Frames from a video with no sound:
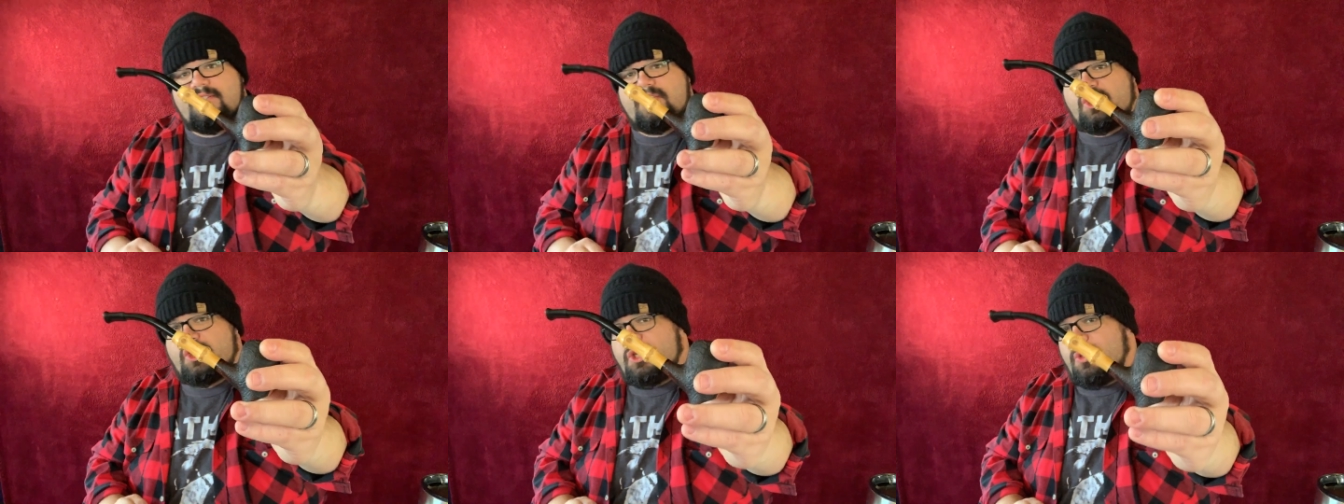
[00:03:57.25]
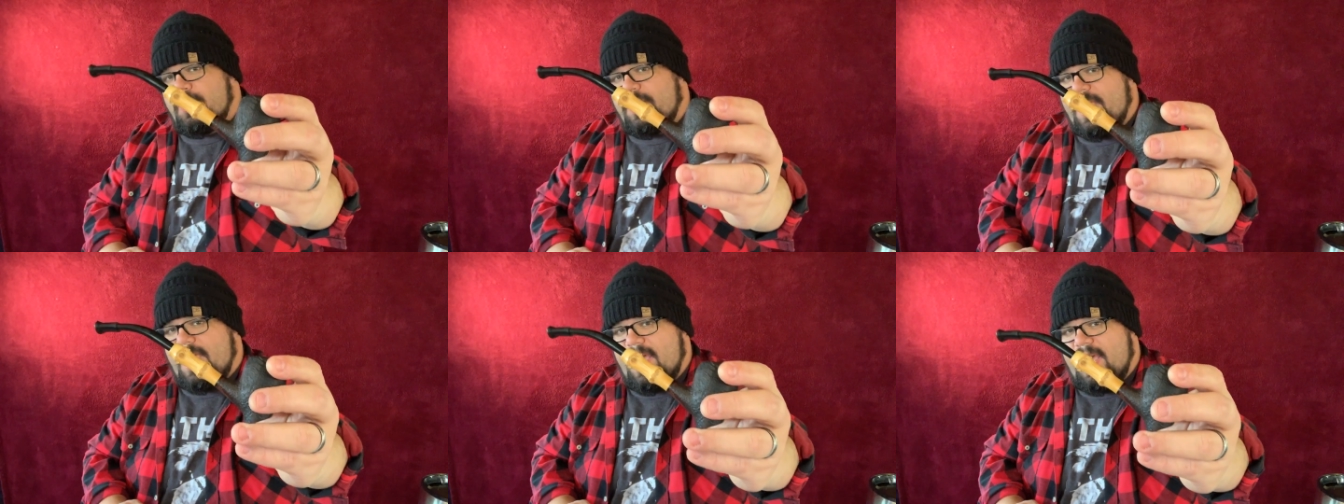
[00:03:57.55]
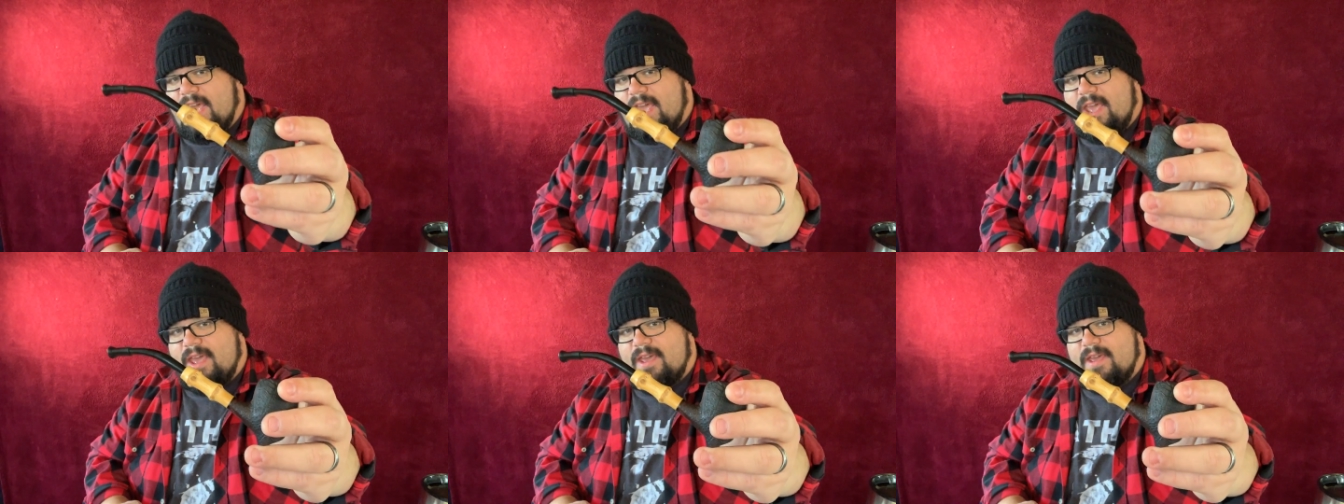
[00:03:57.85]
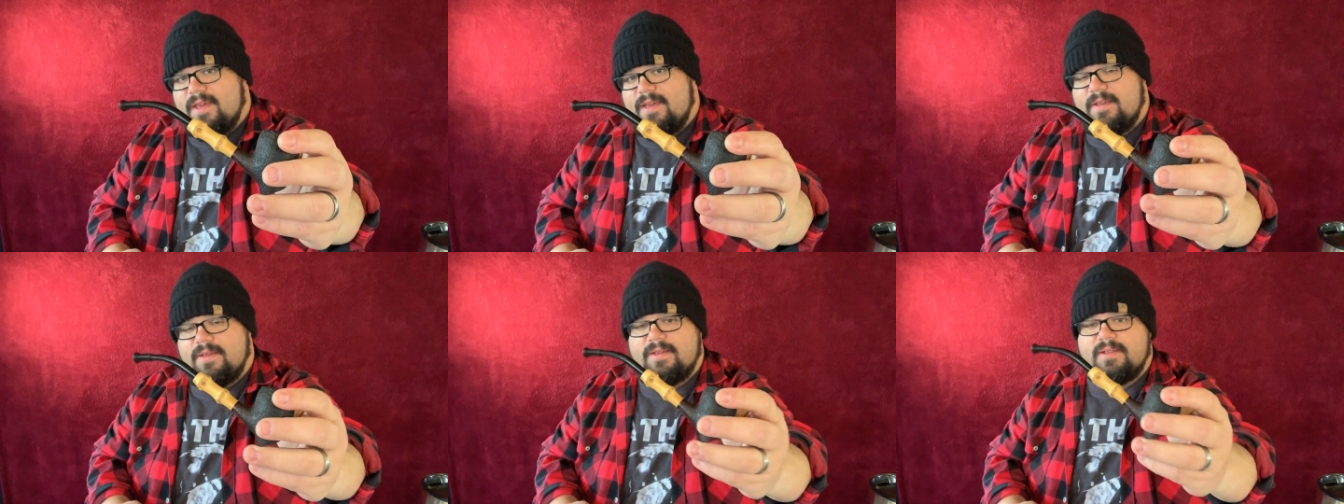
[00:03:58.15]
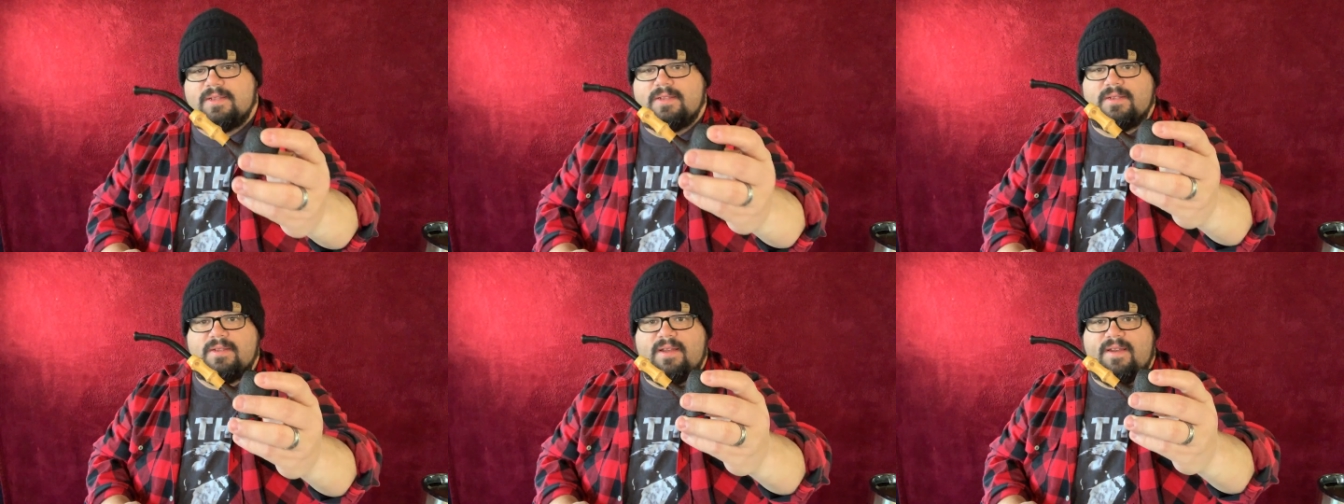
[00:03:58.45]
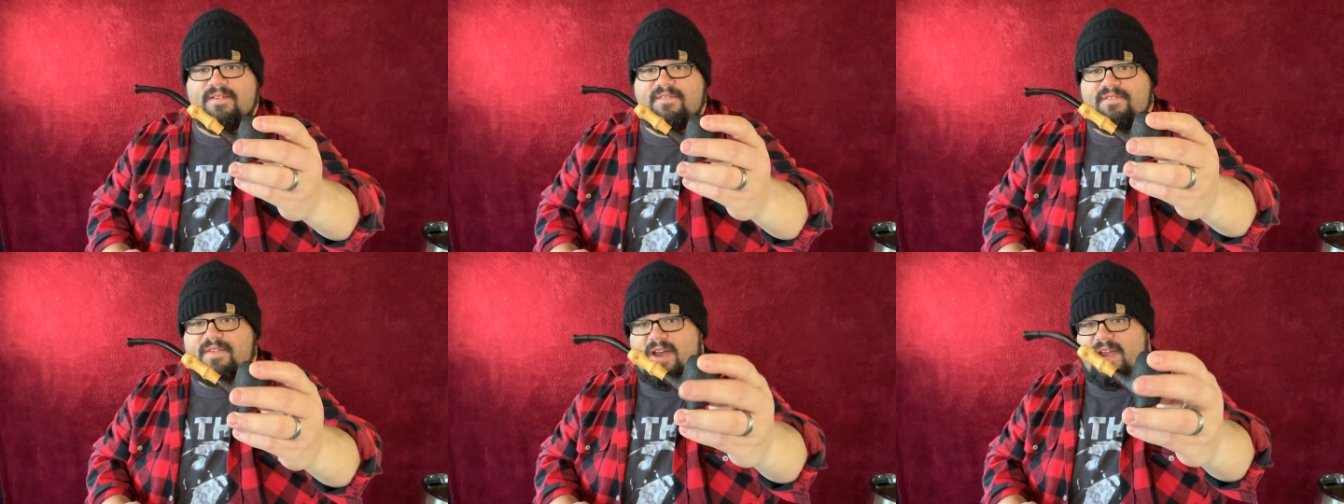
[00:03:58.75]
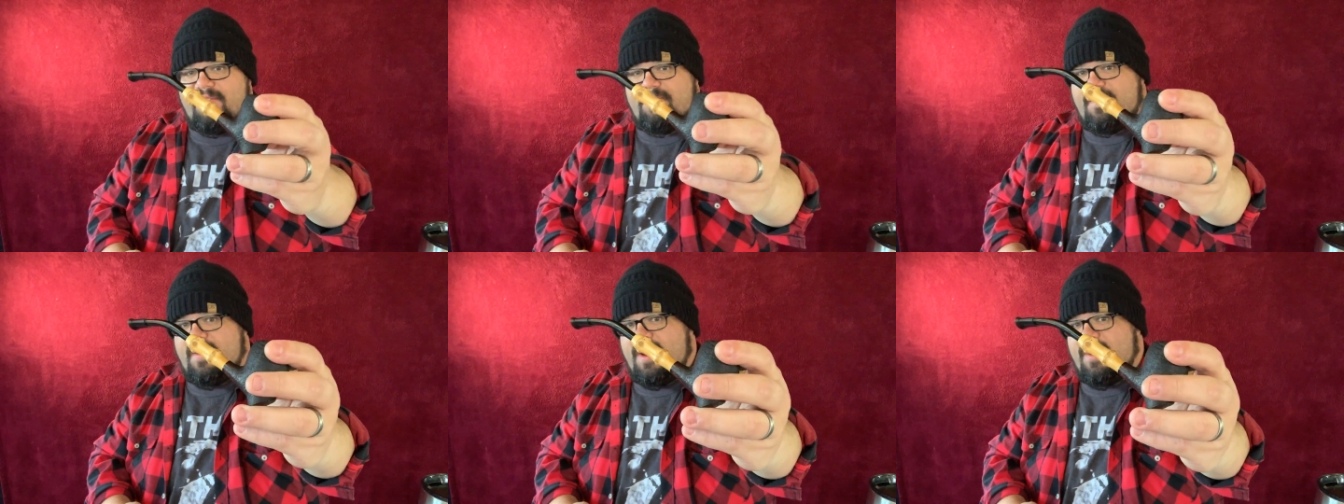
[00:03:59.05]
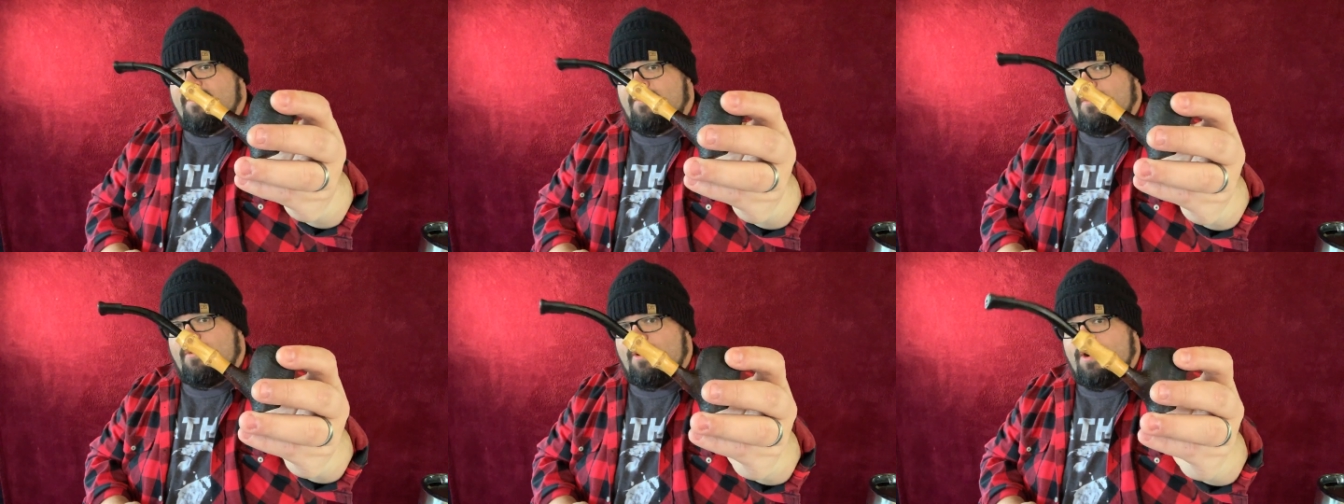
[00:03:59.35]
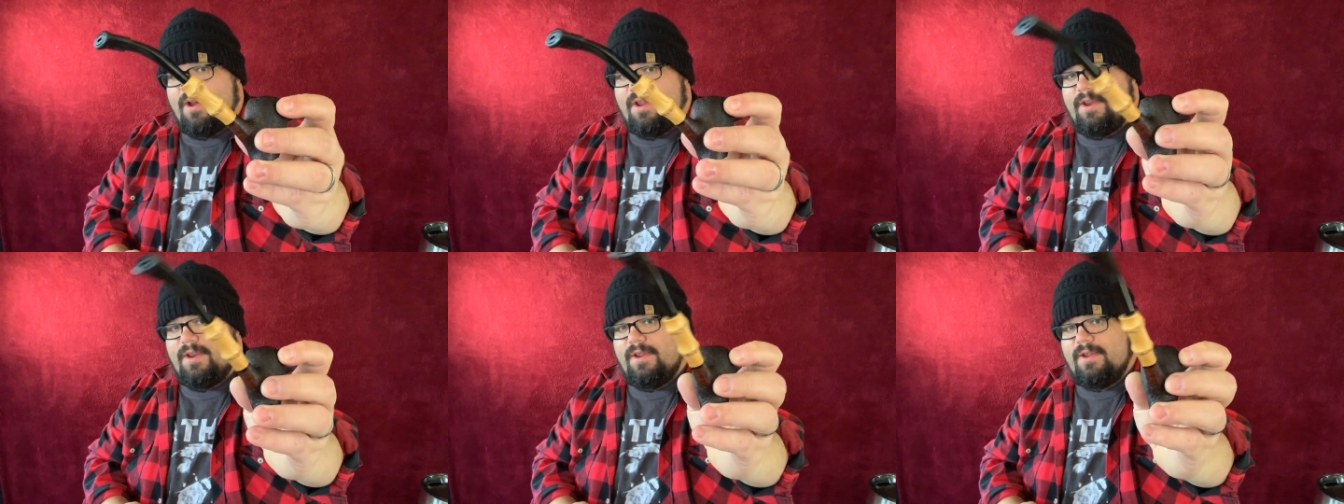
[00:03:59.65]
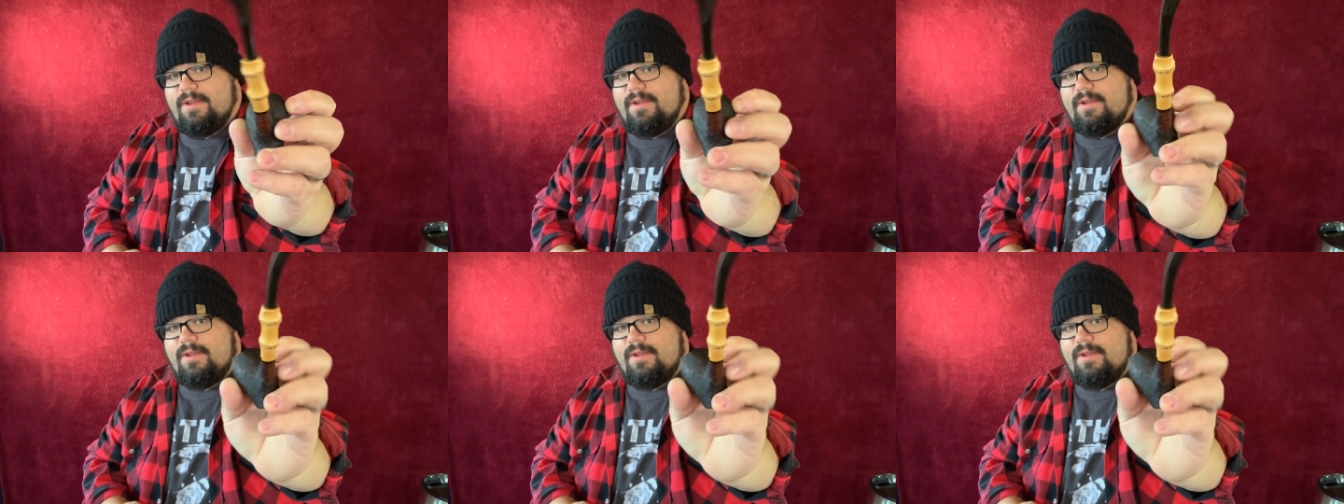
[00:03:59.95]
Tsuge 551.